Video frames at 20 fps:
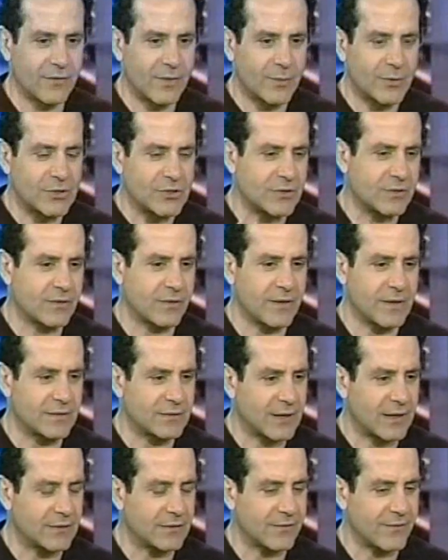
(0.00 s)
of images and
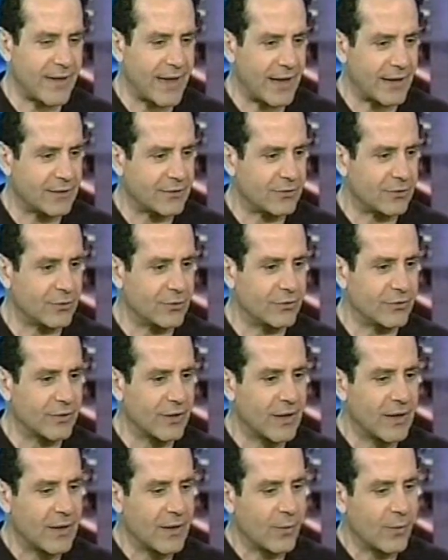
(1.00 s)
these kinds of attitudes,